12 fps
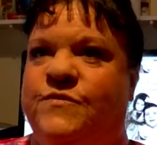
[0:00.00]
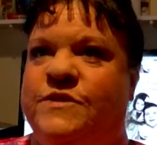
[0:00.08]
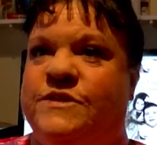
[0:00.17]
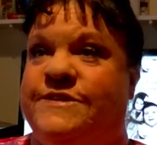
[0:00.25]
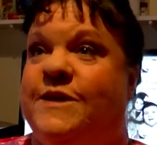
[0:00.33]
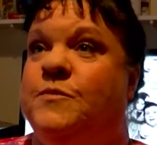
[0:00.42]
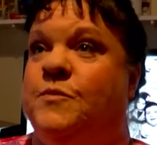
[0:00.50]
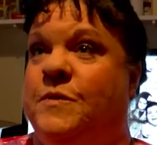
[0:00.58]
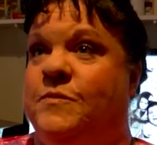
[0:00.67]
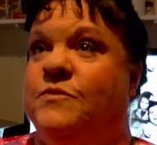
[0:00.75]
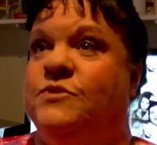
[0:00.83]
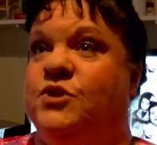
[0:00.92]
For disabled
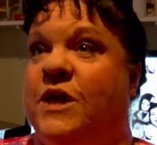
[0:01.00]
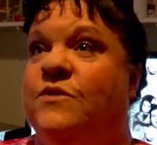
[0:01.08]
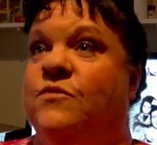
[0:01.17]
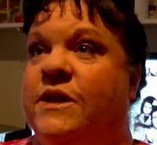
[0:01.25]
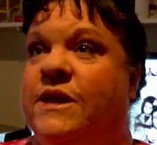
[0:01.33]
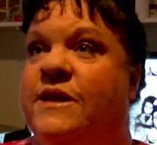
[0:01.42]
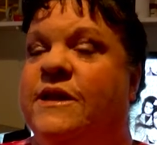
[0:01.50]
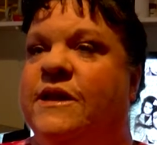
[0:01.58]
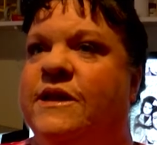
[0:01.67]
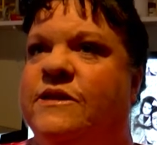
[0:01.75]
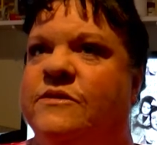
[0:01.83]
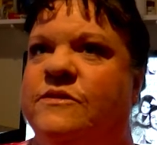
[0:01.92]
people generally,
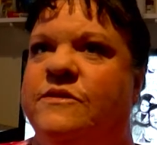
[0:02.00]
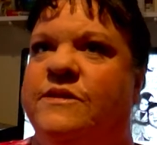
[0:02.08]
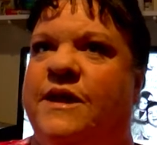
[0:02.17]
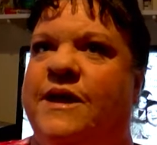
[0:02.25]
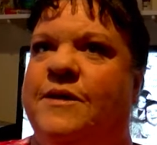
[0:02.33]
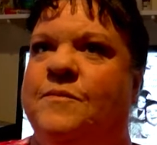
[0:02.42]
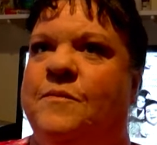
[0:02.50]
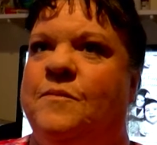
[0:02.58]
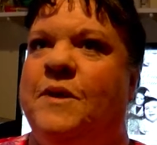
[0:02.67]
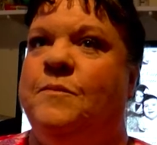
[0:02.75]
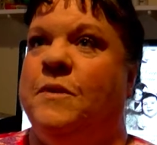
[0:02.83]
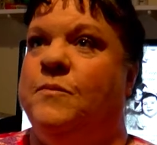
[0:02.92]
it will
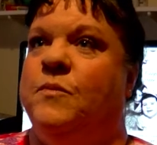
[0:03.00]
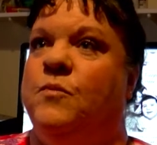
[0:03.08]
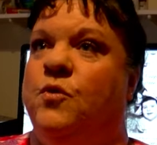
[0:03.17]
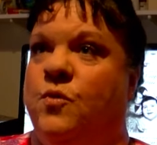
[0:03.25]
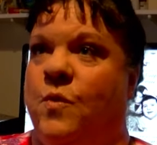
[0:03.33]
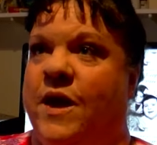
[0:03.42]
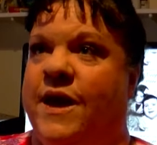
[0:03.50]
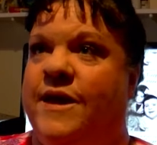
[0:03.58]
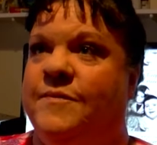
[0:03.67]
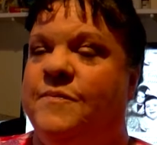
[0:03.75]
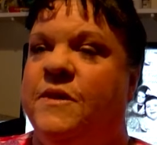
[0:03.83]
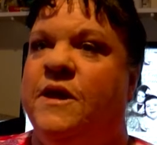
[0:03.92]
make people more
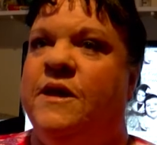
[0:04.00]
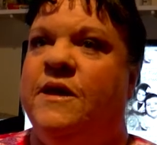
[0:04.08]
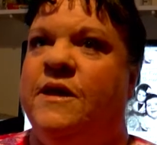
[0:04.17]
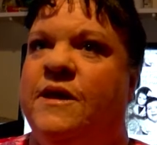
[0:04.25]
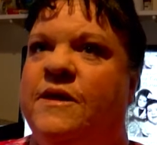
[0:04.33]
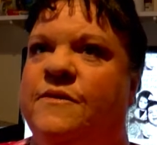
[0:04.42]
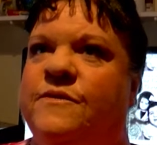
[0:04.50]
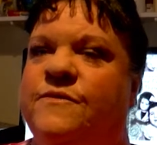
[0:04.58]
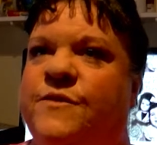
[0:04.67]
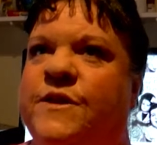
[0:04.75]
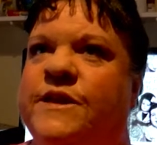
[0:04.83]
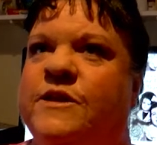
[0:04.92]
aware.
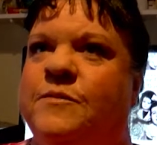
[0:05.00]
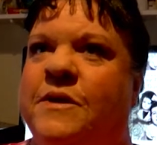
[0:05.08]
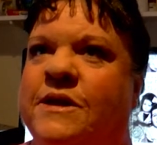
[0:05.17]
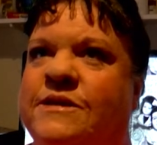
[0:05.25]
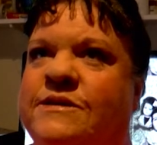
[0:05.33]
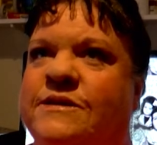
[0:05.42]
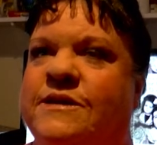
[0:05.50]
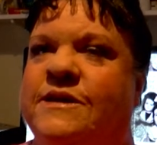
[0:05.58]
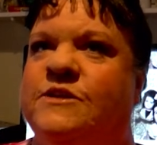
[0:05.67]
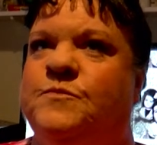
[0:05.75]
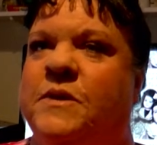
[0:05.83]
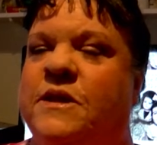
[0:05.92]
Thalidomide
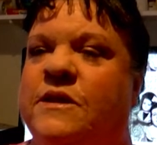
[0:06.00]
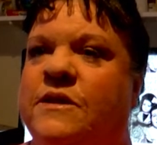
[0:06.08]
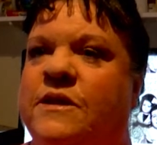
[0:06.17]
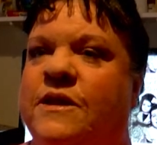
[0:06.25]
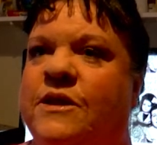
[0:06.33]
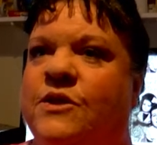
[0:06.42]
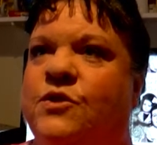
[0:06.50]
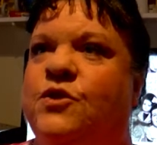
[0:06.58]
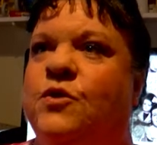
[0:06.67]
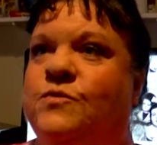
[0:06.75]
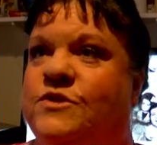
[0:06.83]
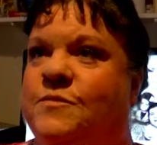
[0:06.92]
has been
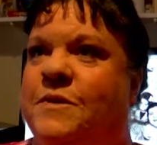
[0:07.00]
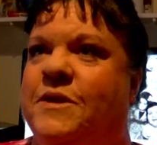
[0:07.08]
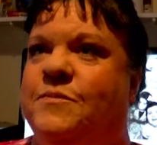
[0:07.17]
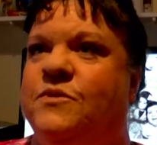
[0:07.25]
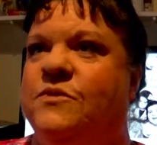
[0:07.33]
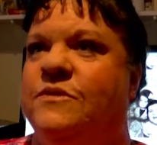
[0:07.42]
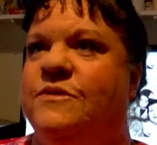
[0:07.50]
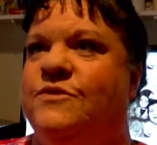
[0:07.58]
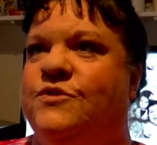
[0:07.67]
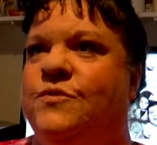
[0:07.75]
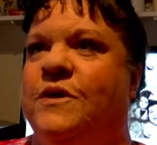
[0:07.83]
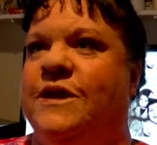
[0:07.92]
known to people
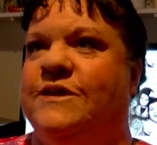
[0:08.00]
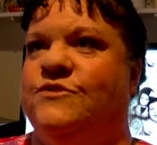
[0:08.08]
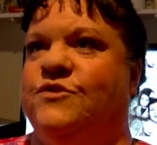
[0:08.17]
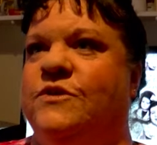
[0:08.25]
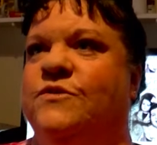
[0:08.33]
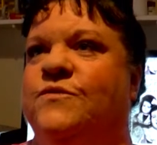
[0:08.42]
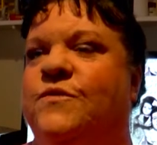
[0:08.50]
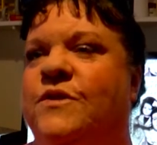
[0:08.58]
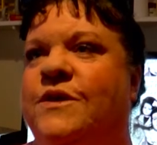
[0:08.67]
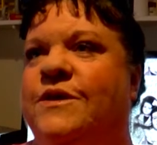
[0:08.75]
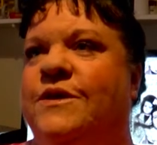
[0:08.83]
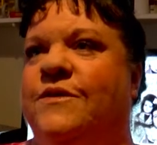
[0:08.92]
throughout history who've
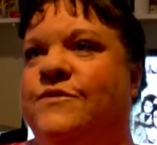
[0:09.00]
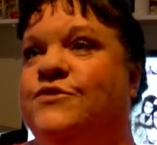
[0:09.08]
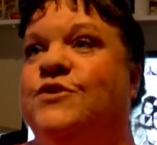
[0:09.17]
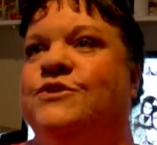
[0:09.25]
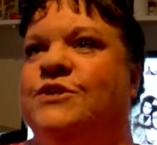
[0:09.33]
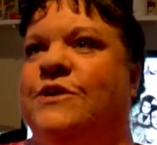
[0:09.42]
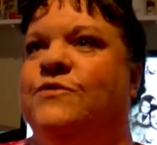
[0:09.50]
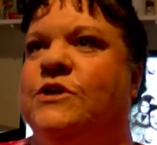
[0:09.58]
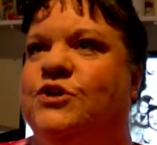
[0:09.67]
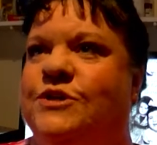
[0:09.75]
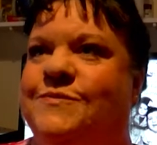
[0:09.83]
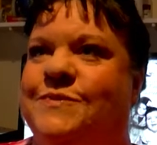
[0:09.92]
of a certain
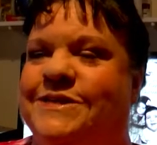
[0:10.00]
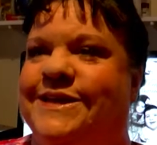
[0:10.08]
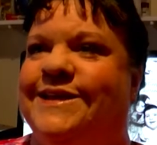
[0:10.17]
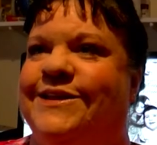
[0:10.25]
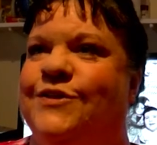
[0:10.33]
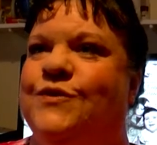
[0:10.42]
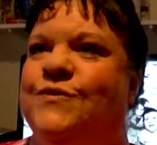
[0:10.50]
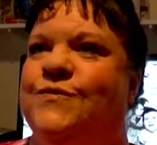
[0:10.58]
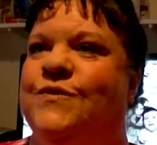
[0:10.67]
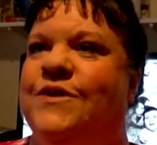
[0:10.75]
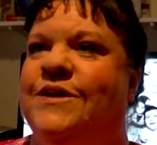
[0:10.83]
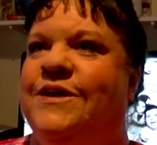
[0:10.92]
generation in particular who've